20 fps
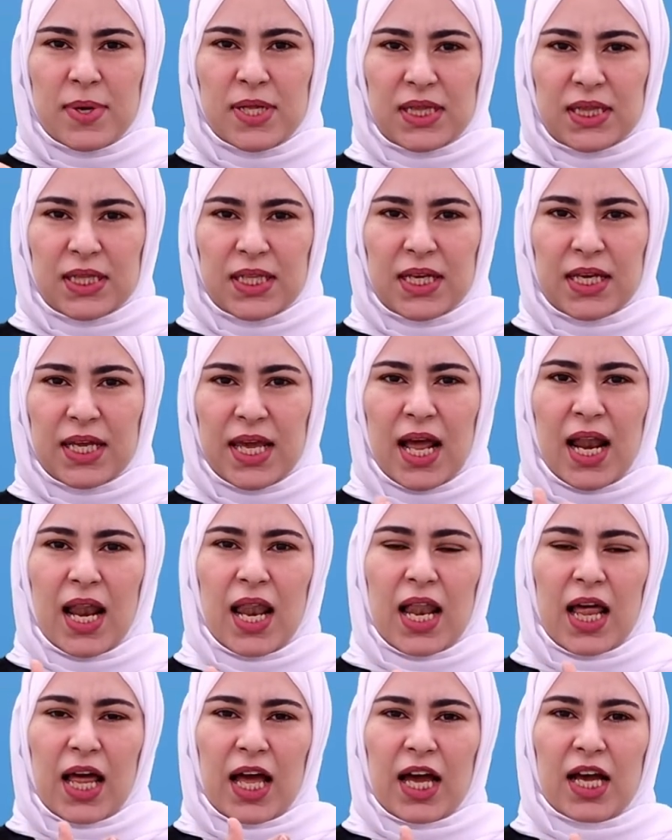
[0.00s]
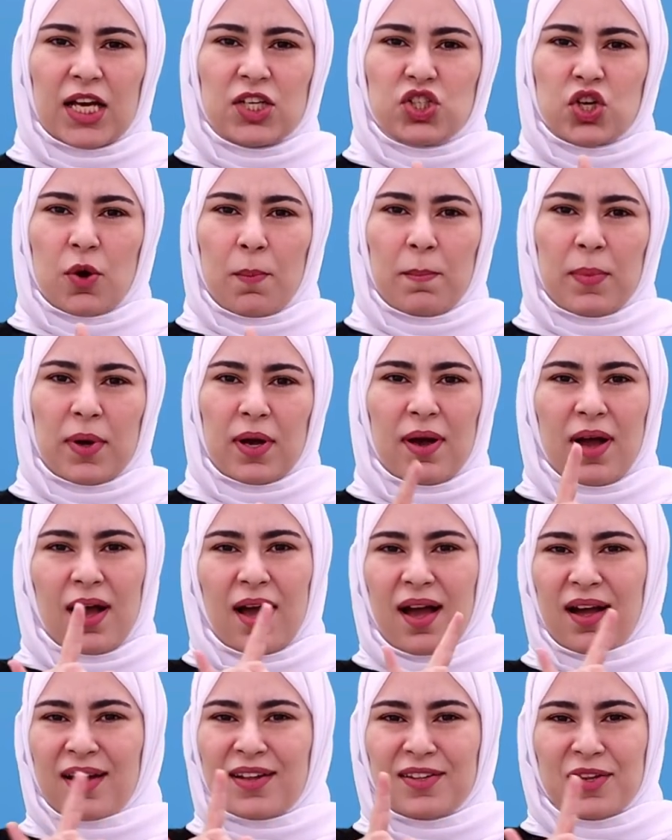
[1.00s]
this is not an opinion.
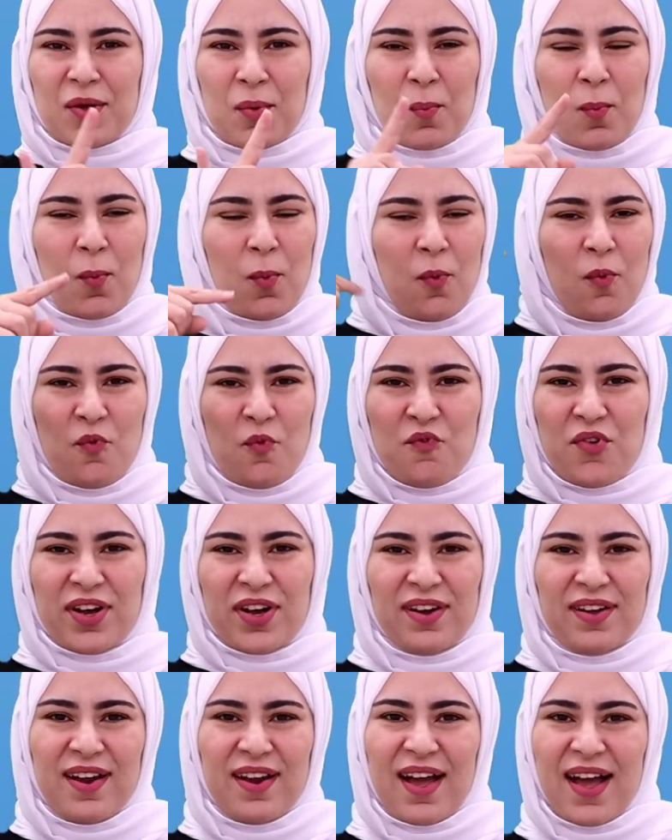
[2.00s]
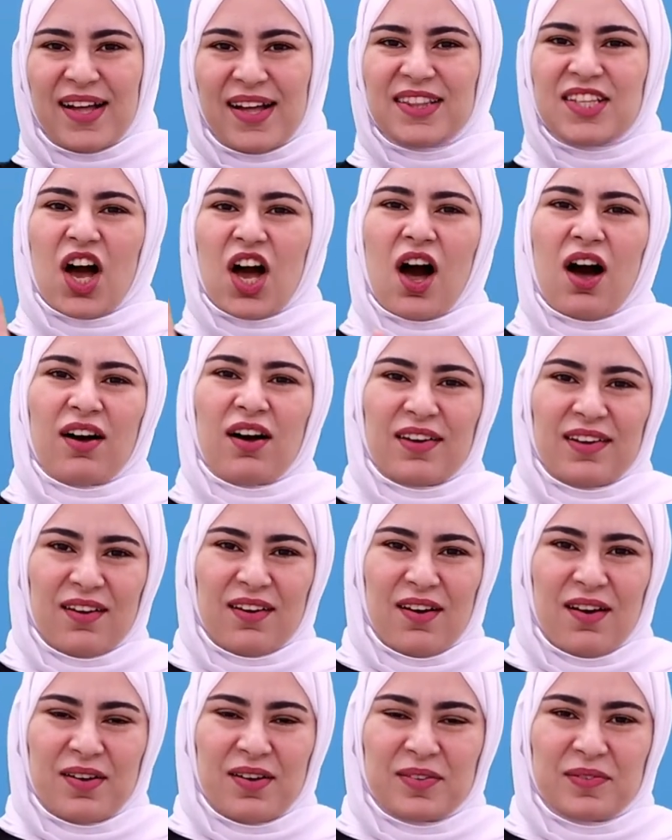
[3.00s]
This is a fact that
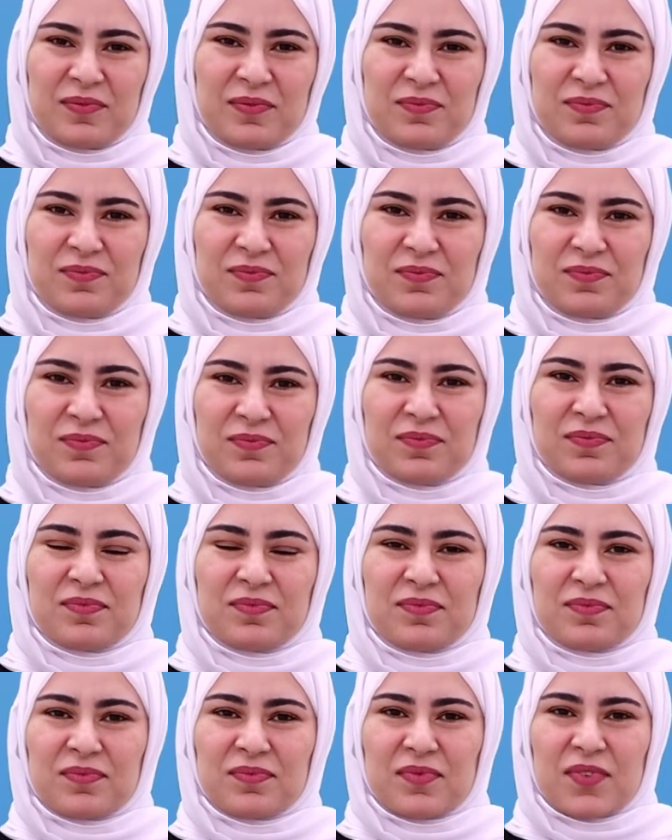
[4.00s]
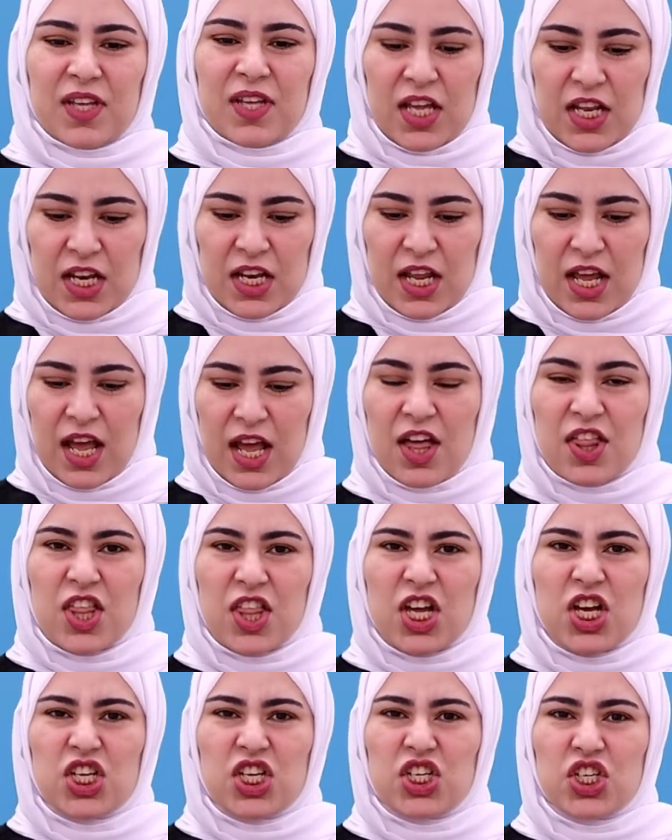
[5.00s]
this thing is a
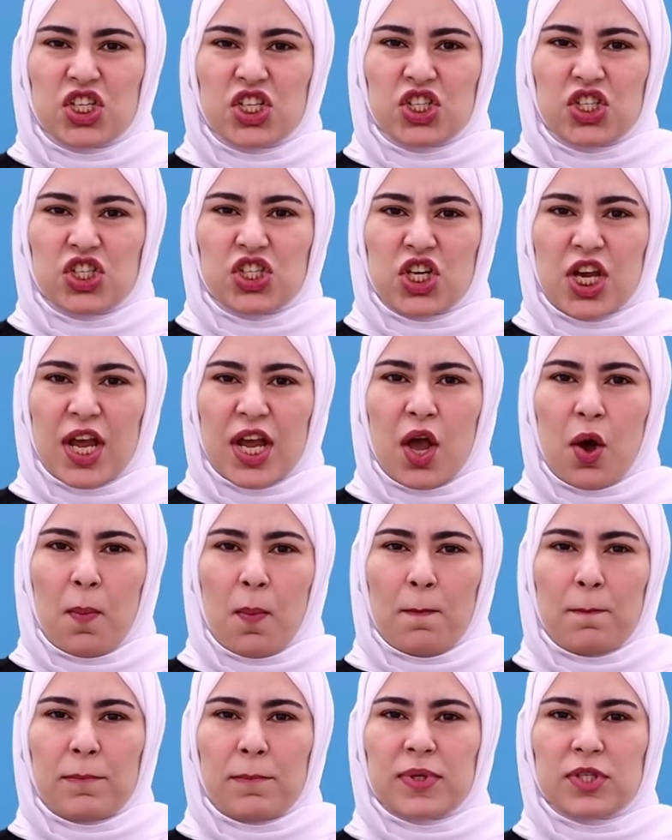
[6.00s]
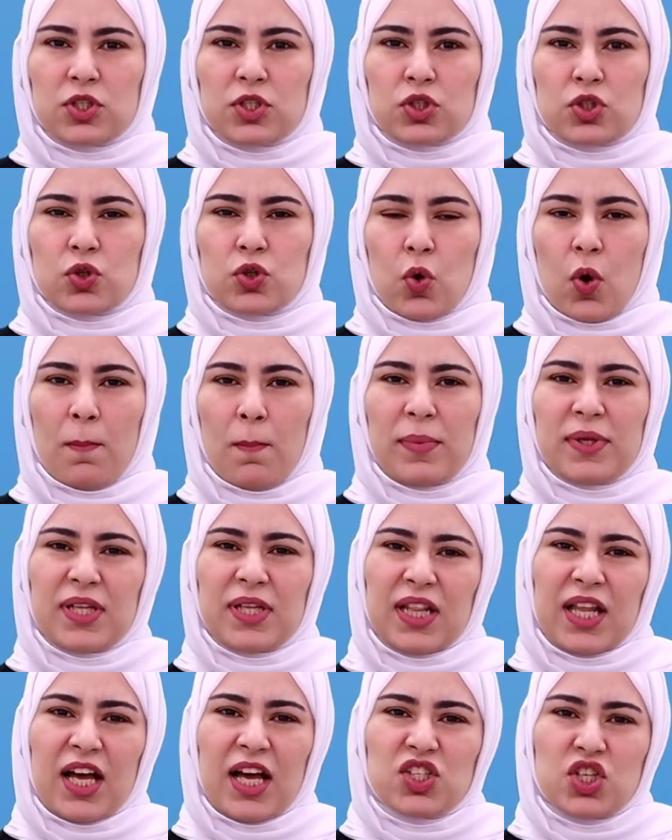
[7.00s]
wooden door, for example.
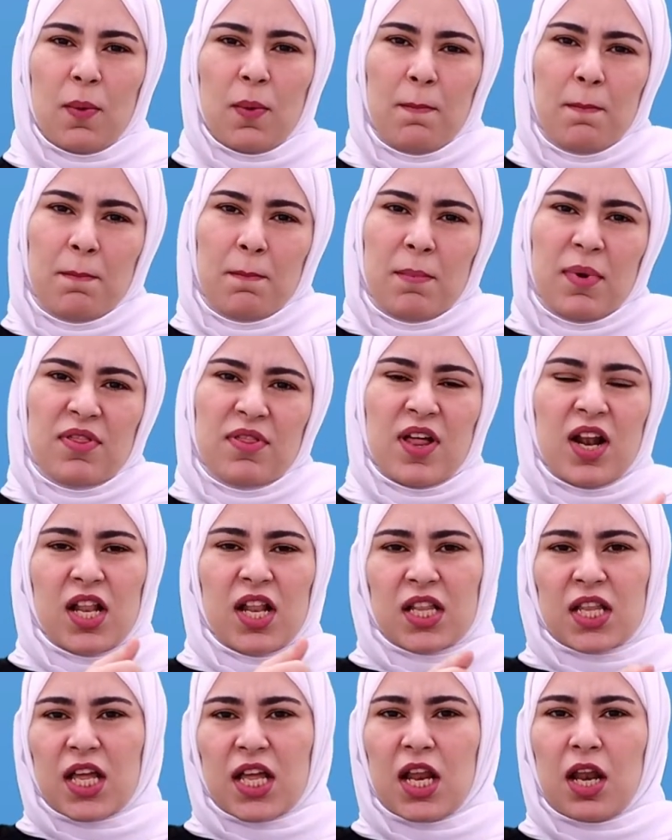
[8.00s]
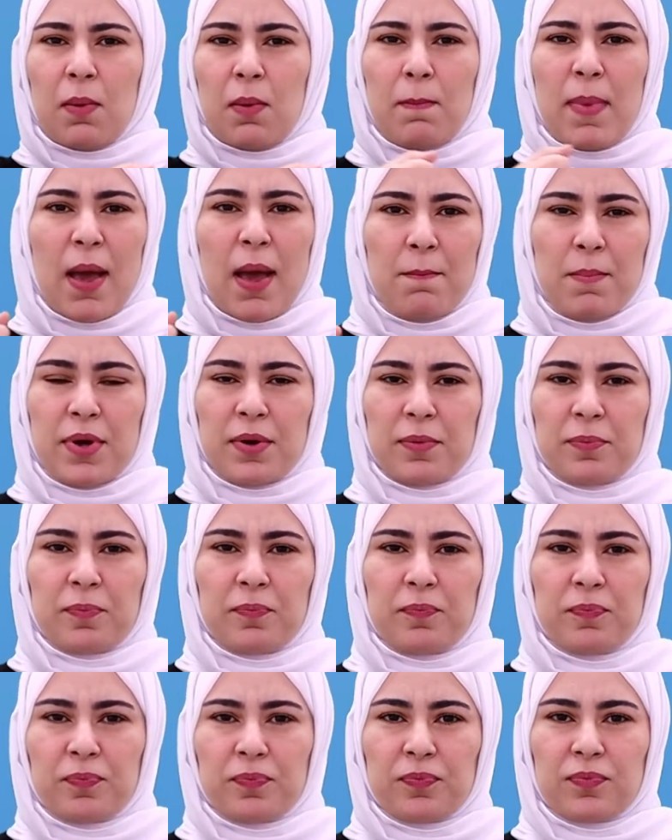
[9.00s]
And if we're
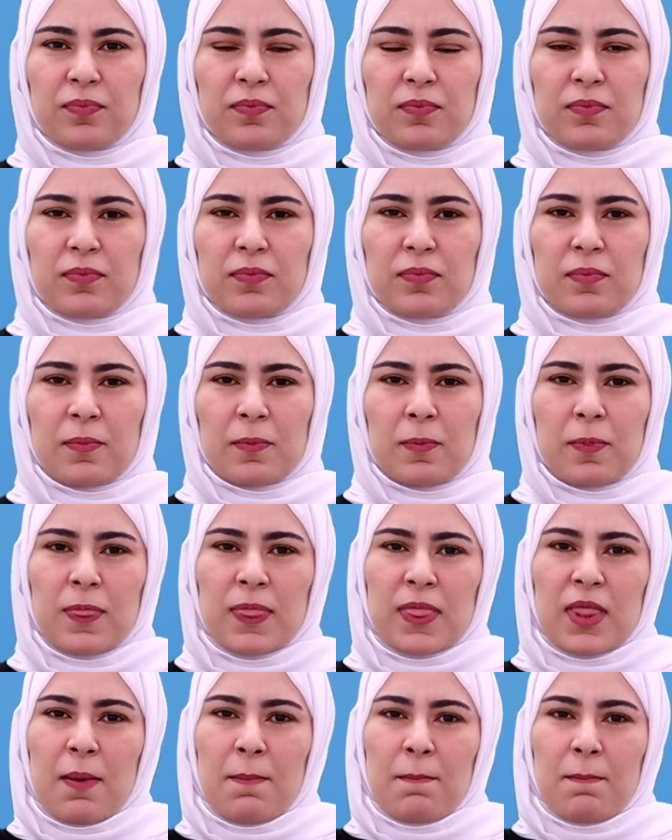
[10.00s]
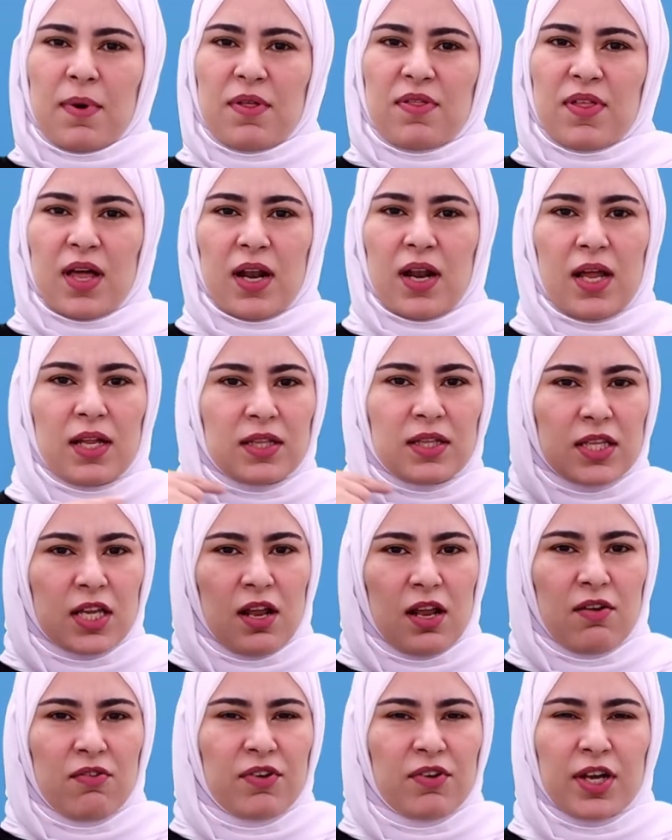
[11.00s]
talking about opinion, for
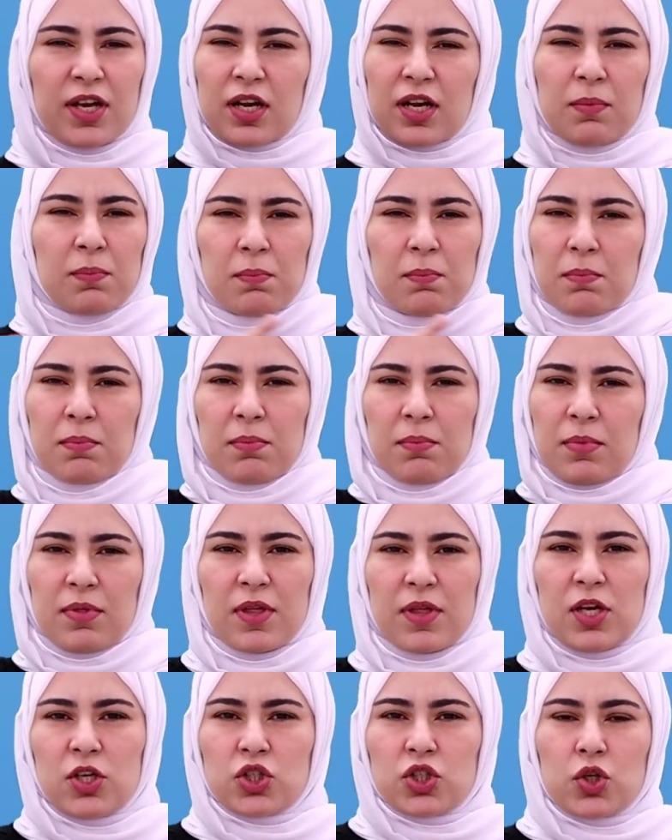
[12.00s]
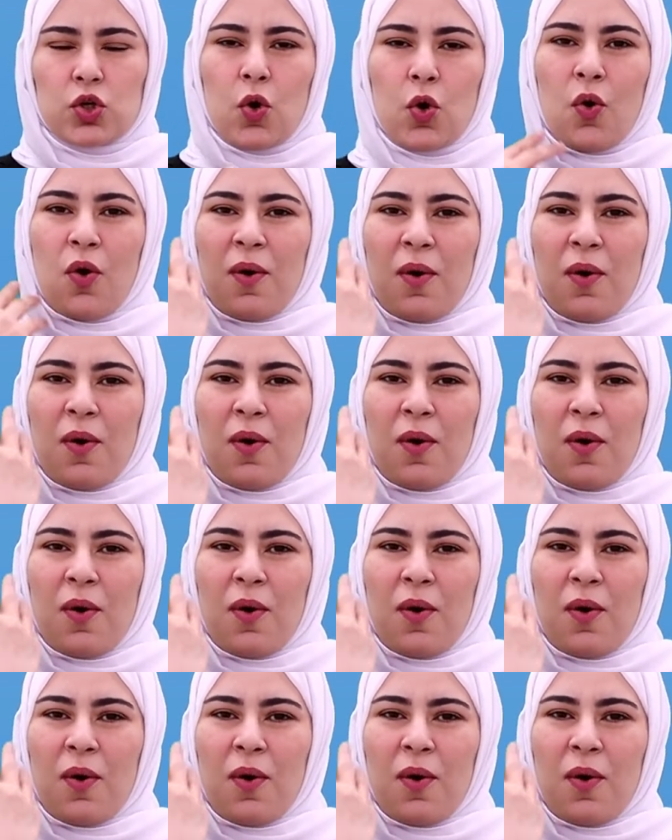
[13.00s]
example, beautiful,